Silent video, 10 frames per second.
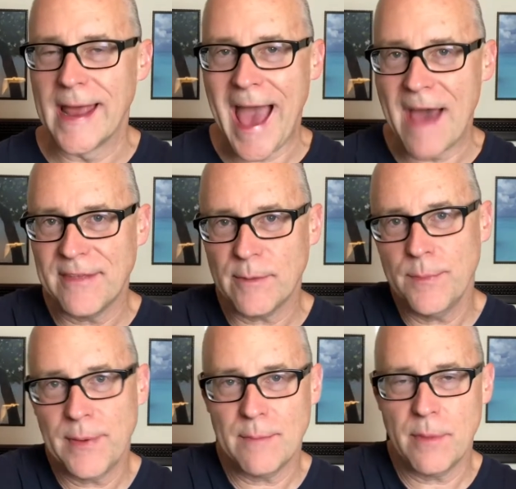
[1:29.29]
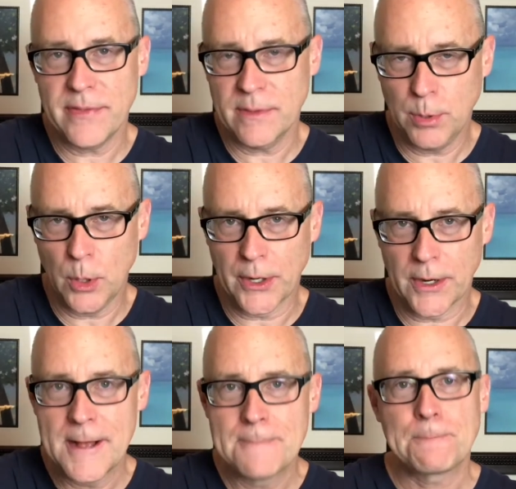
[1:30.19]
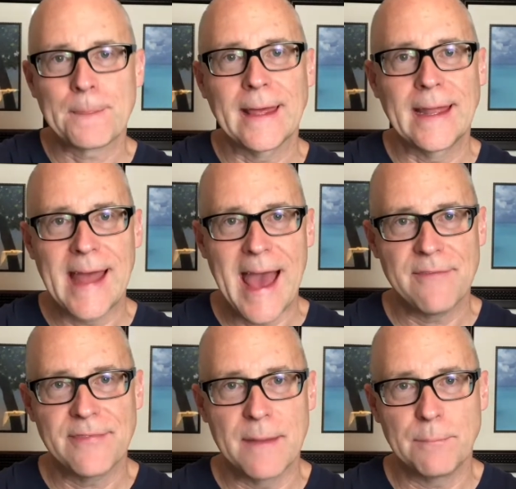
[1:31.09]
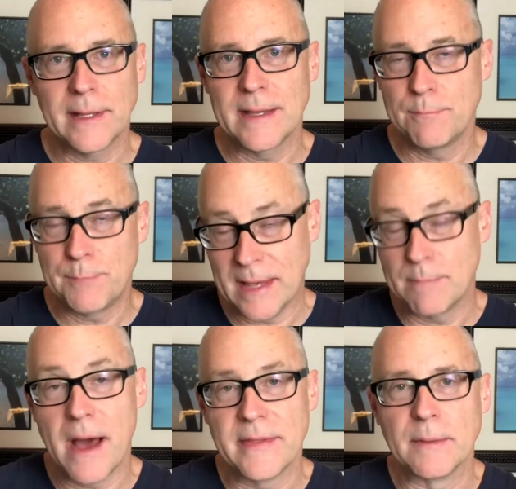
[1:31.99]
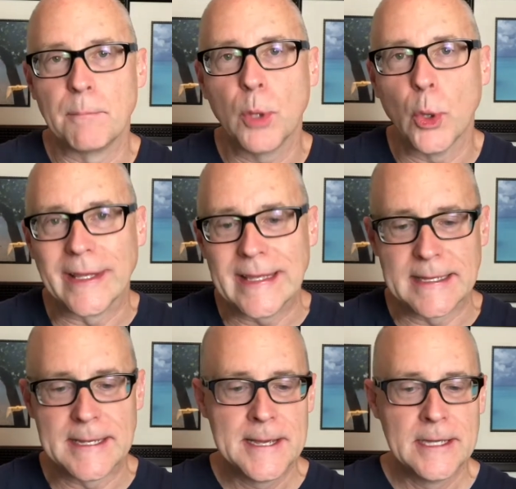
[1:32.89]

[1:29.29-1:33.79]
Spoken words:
Half that'll be paid by the employer, and half that paid by the employee.